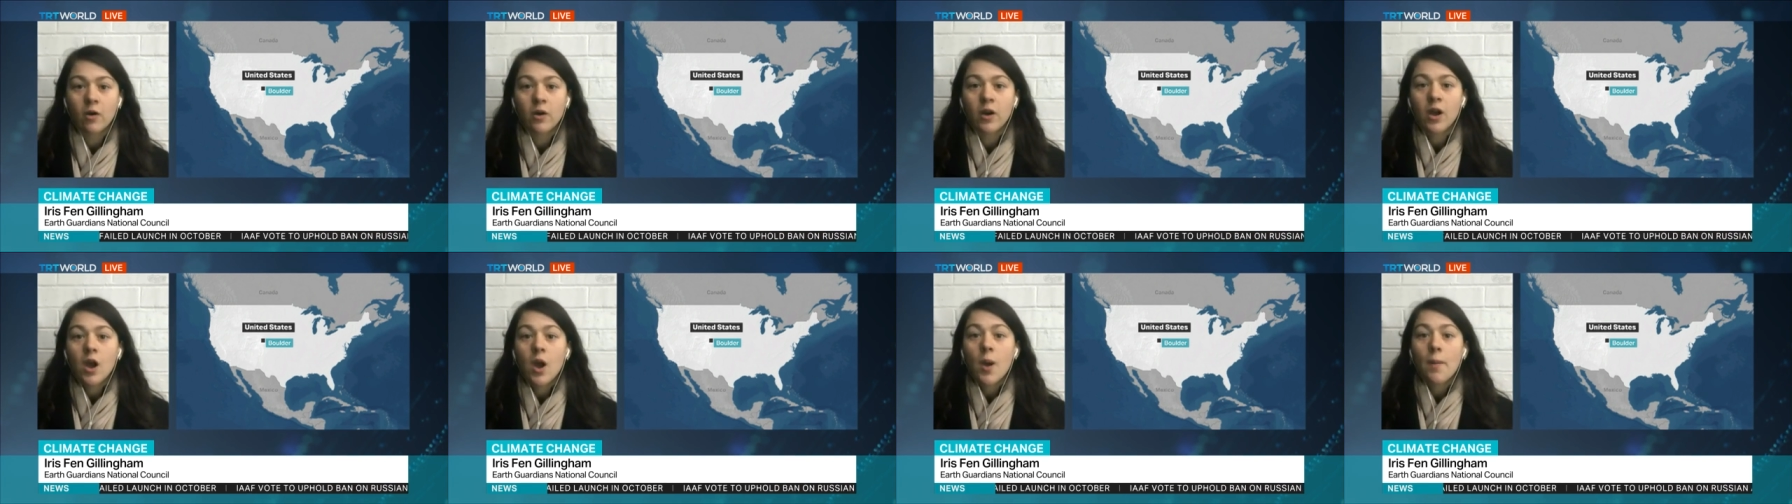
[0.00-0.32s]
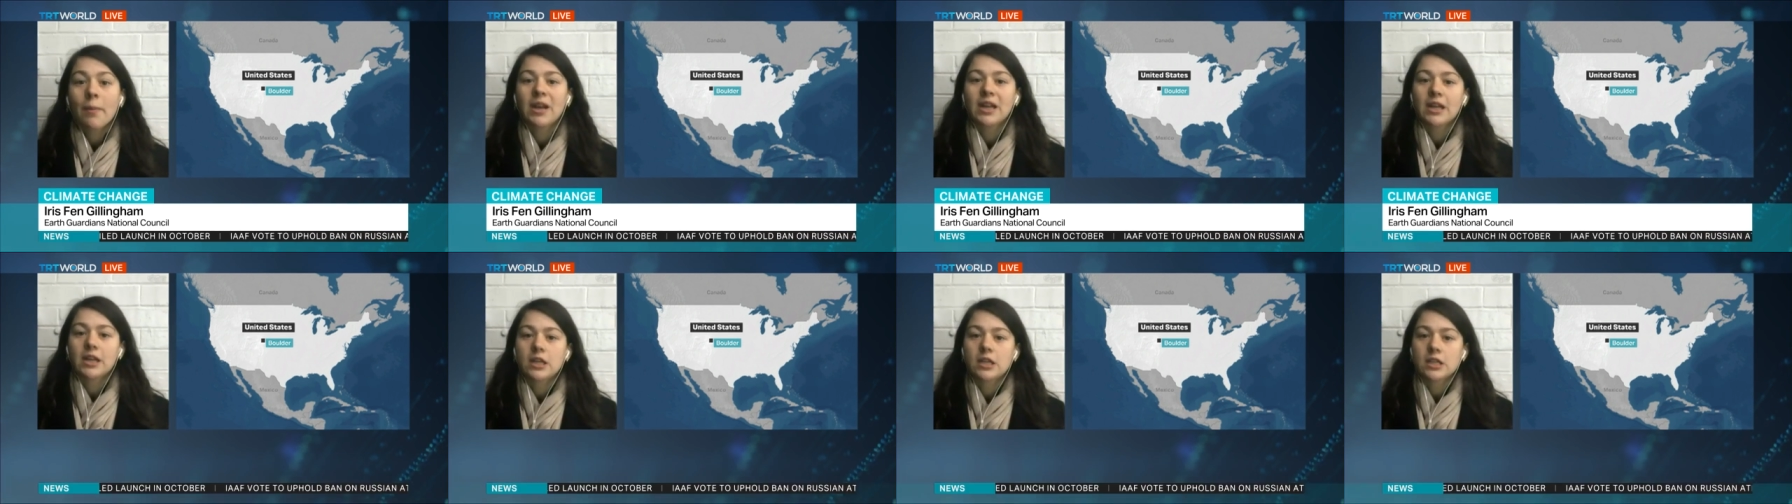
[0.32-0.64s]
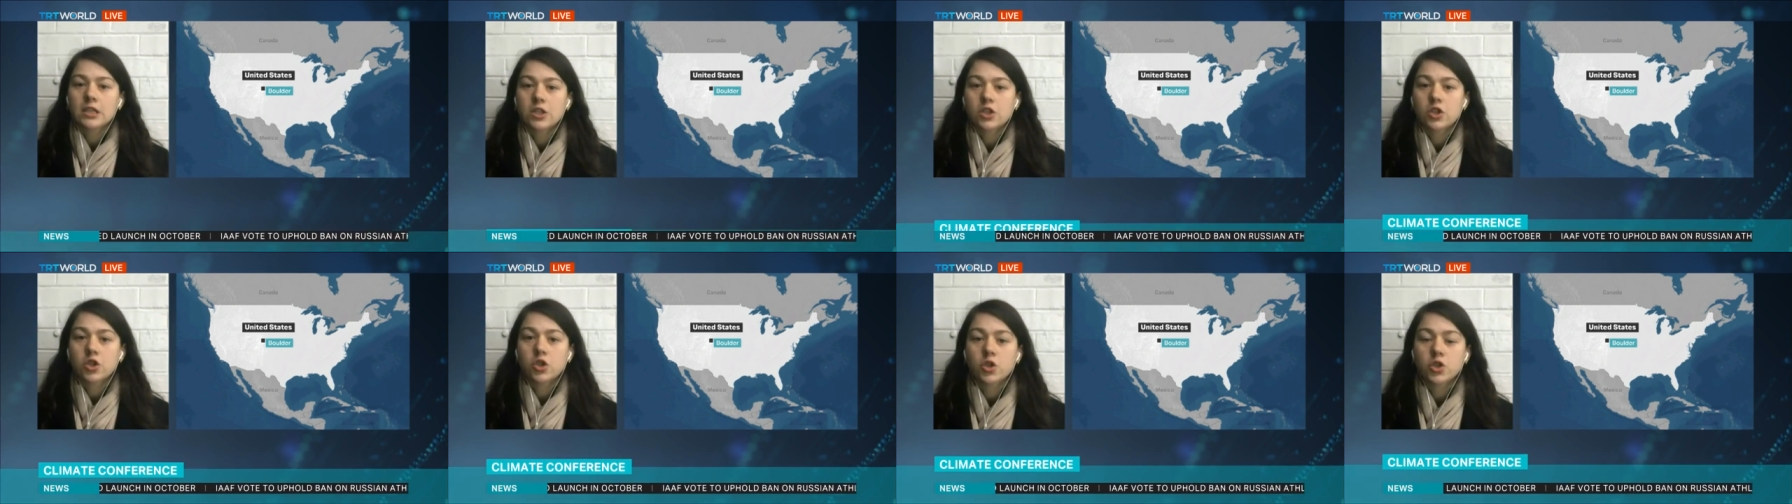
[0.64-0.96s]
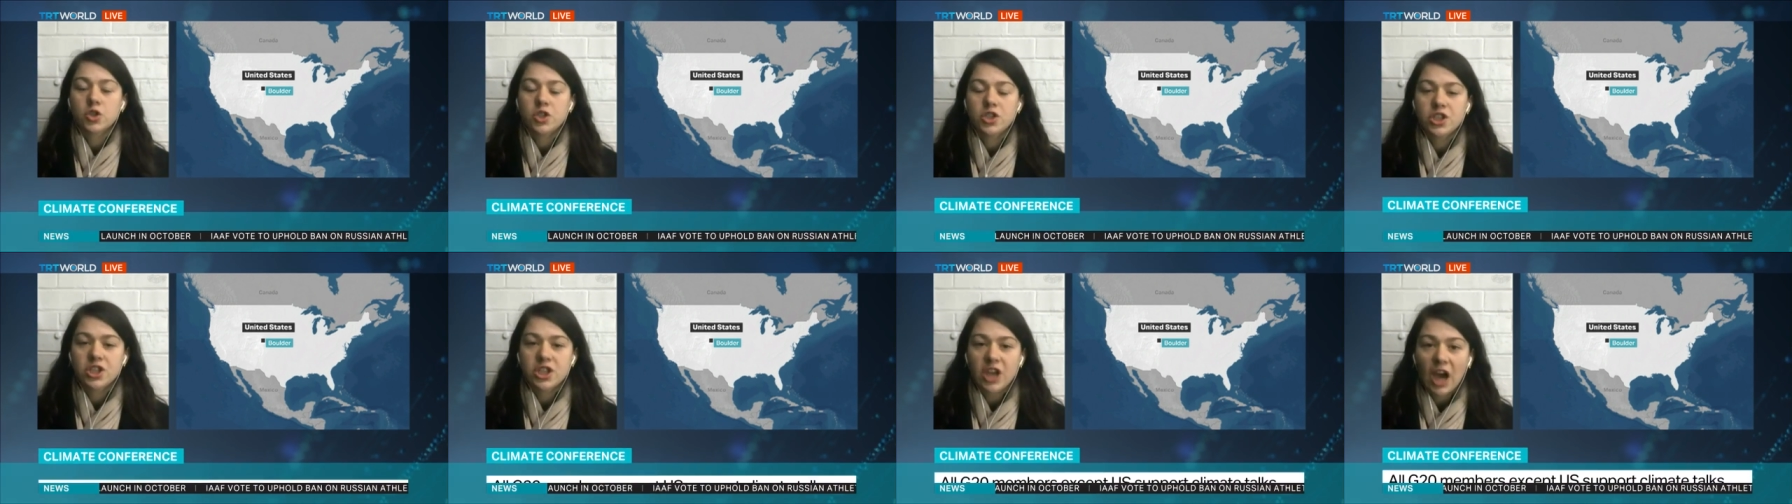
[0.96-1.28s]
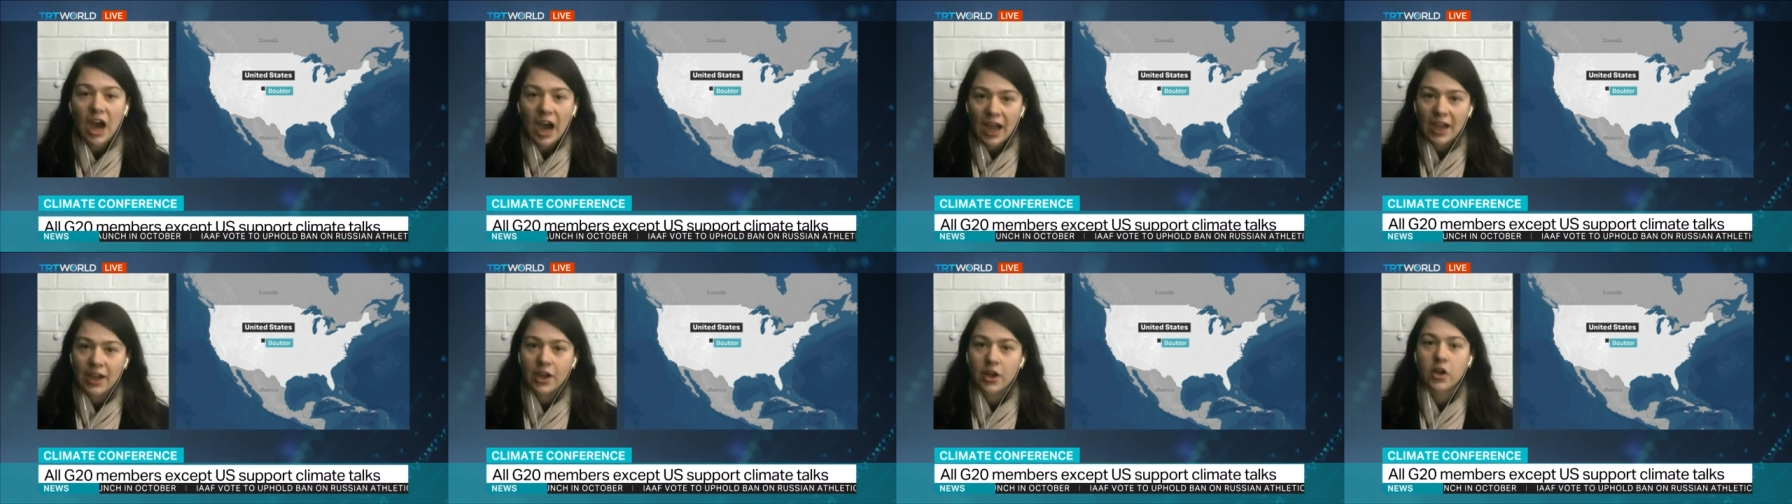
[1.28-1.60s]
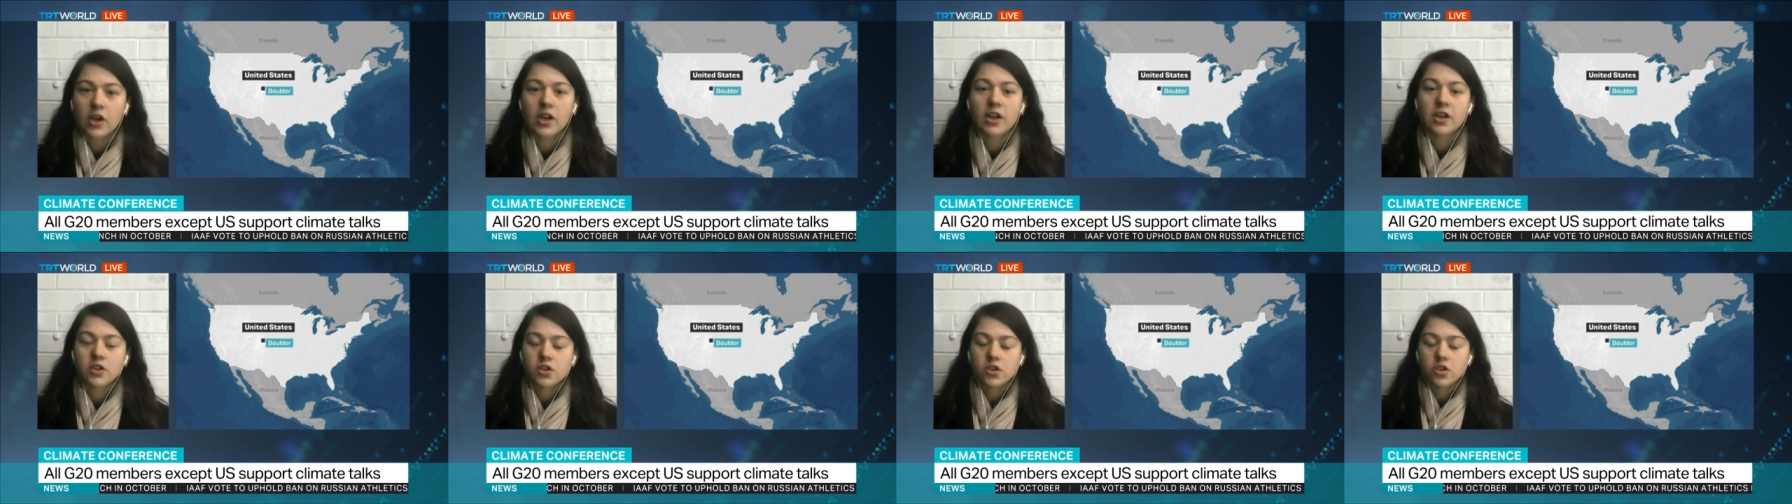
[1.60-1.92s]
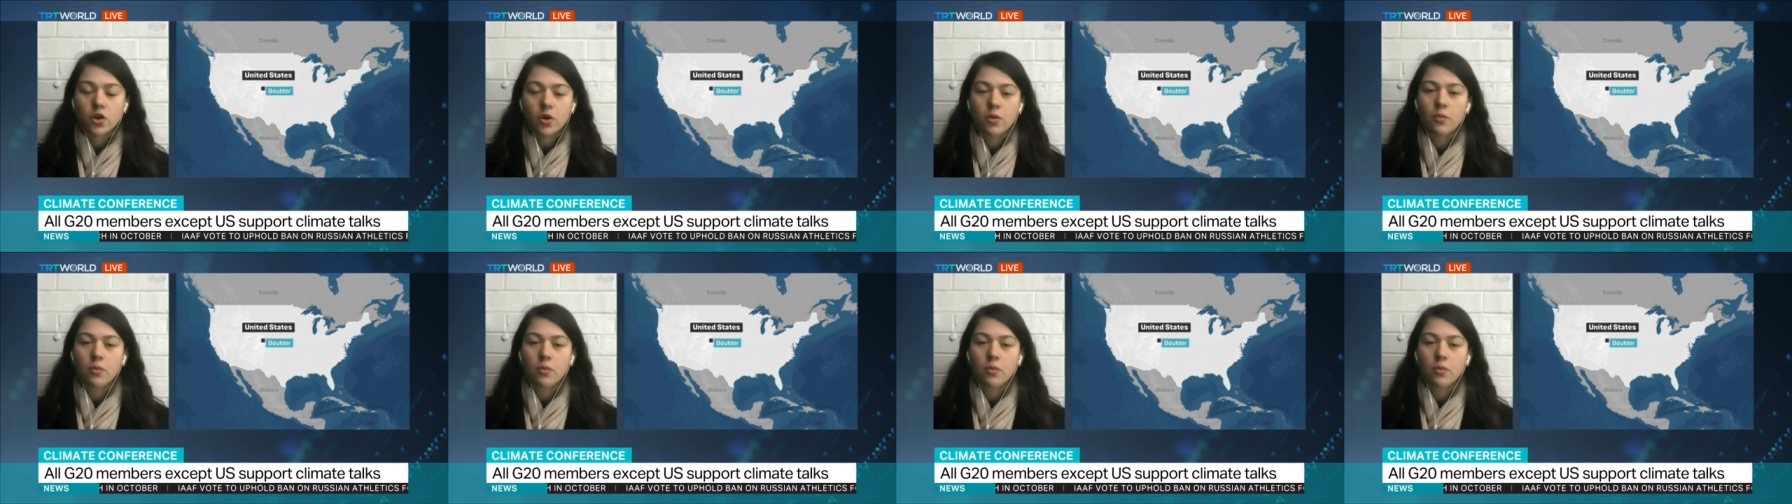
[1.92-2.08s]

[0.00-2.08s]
about, but it is dire.